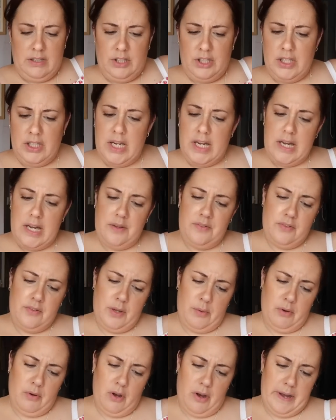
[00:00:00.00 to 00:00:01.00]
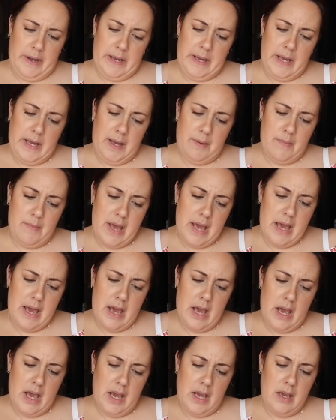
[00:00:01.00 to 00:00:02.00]
and cheese so i got him
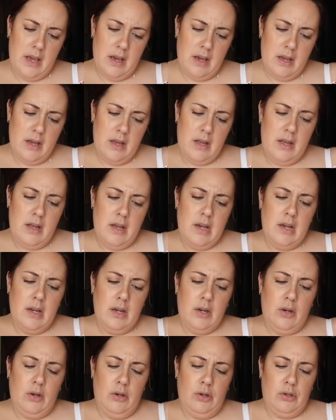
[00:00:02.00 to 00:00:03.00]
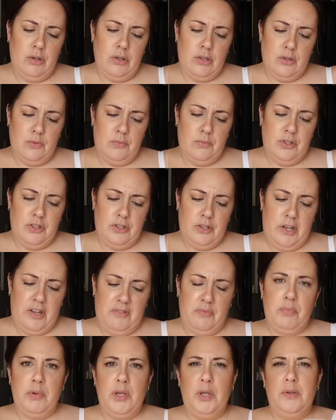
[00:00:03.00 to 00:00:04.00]
a class
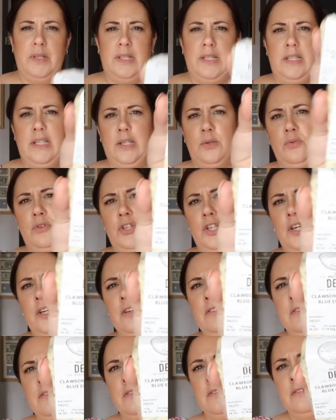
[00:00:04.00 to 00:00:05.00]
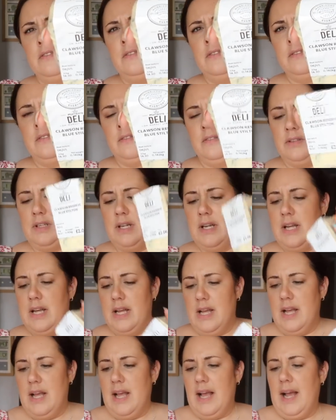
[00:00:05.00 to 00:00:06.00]
reserve blue stilton
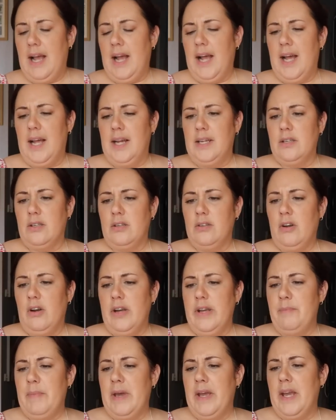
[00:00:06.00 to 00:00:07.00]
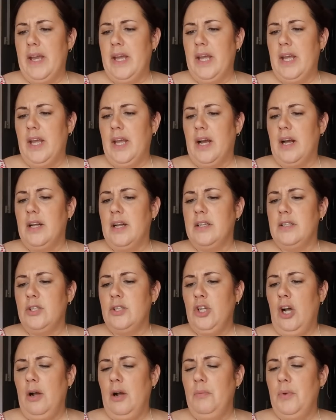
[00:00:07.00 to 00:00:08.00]
and i got him a
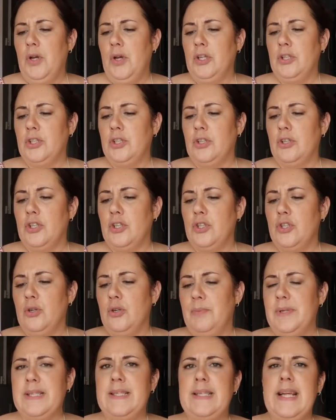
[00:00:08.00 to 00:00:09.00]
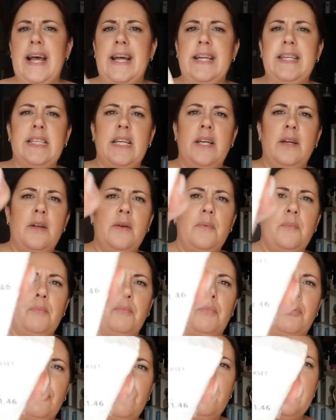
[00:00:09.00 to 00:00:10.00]
thomas somerset
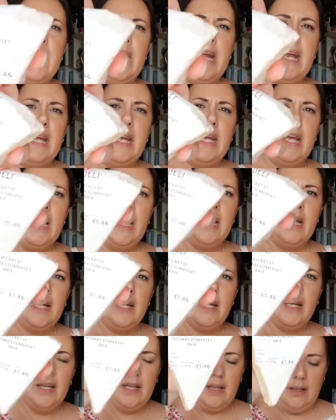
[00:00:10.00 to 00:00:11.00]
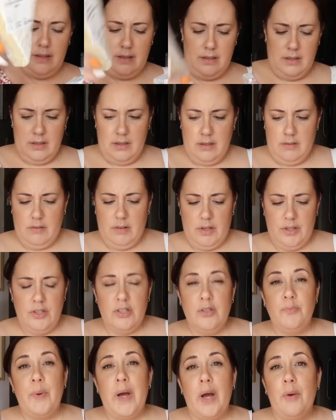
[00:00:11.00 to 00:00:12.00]
brie Right,
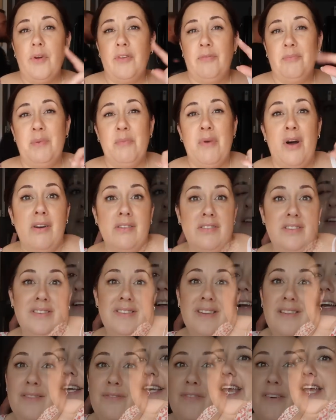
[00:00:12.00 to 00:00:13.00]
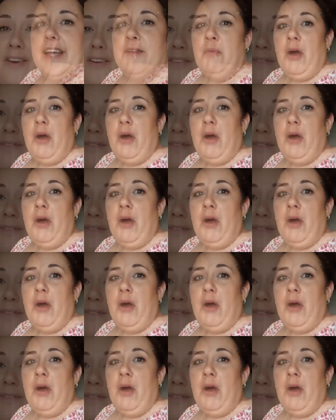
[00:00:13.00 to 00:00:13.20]
just bear with me, Marcus is on Okay,